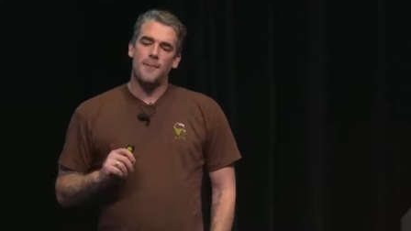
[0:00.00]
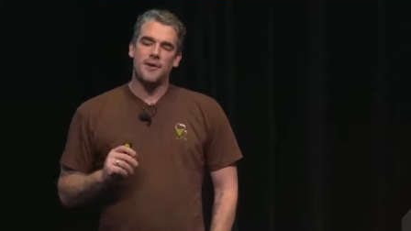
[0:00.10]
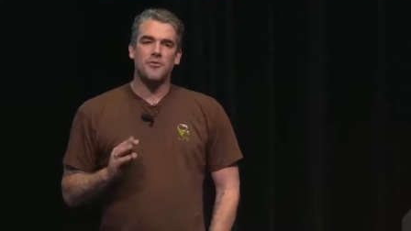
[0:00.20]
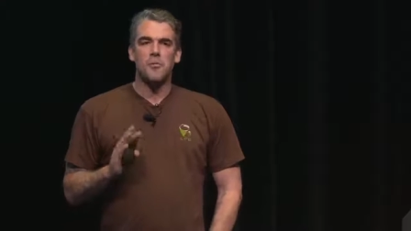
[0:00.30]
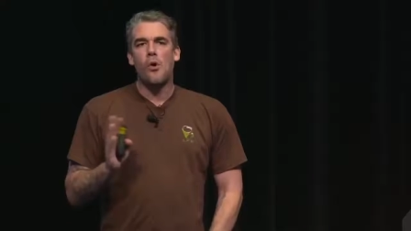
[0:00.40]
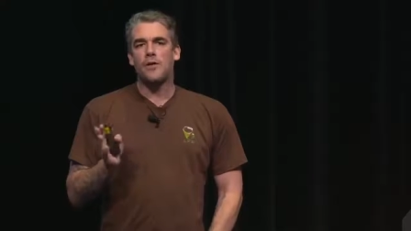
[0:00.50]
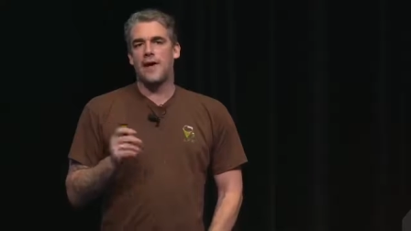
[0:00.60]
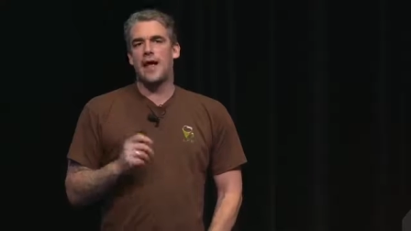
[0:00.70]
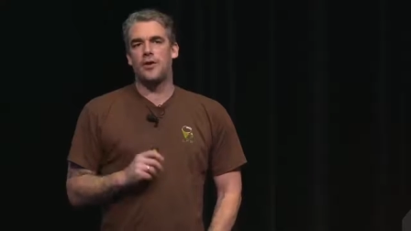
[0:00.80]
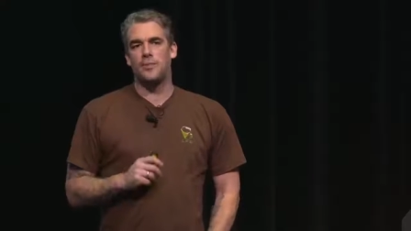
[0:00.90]
It becomes more
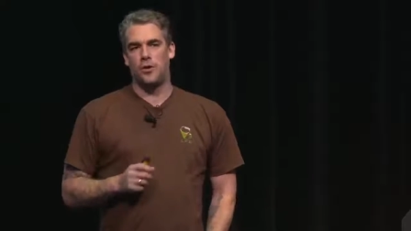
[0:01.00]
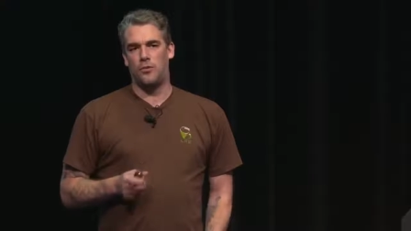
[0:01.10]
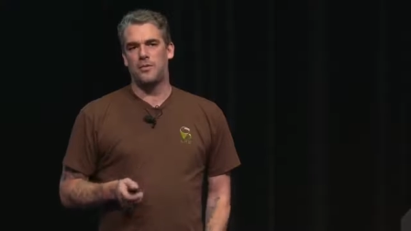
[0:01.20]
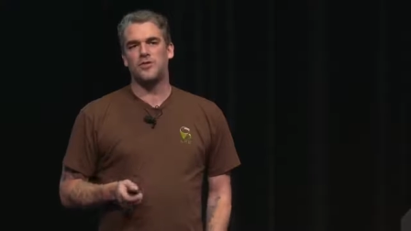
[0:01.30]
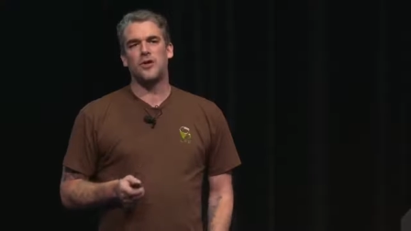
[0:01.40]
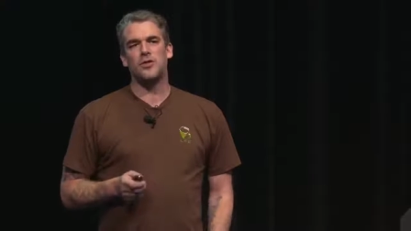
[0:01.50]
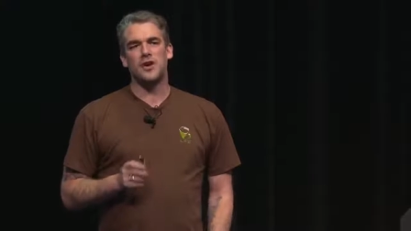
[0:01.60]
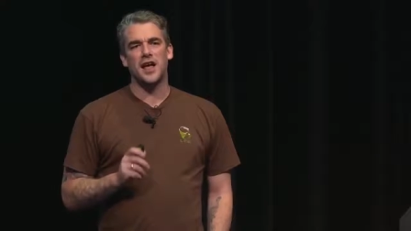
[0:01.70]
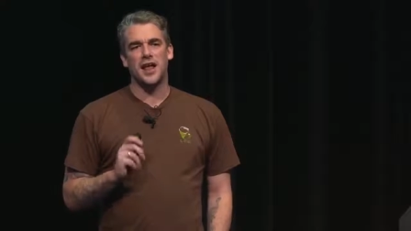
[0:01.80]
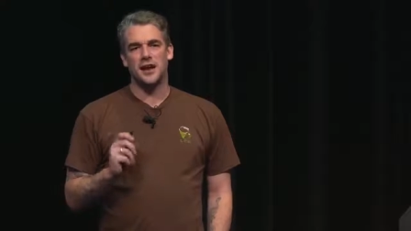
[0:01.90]
valuable when we start
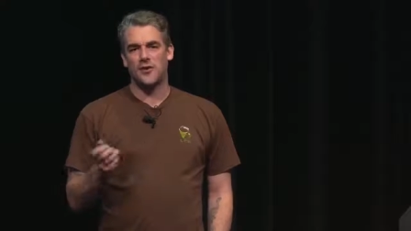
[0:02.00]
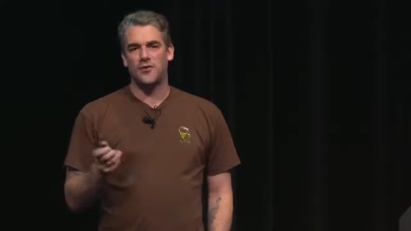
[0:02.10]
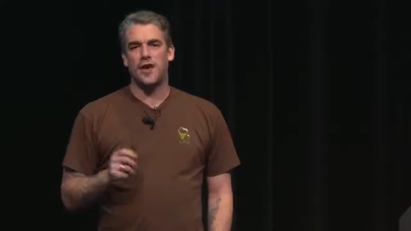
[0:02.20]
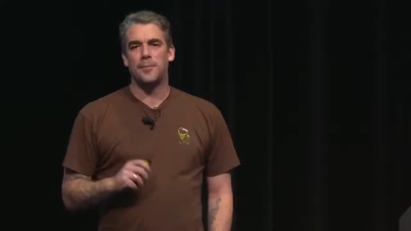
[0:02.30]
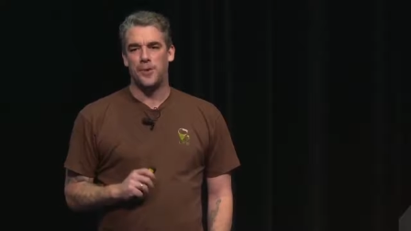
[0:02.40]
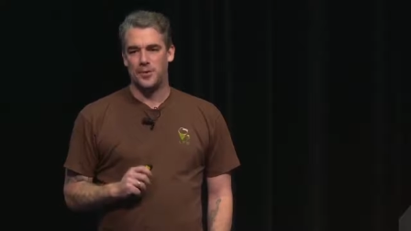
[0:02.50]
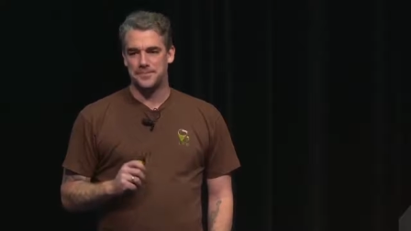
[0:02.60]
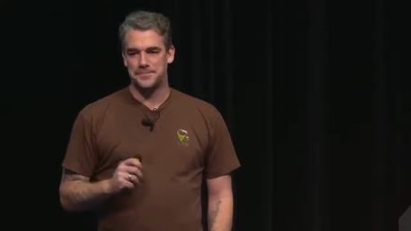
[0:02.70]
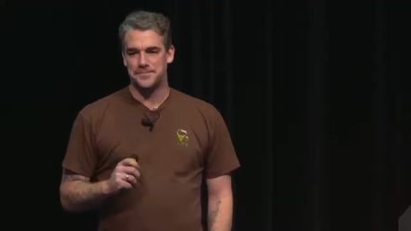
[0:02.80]
looking at an example.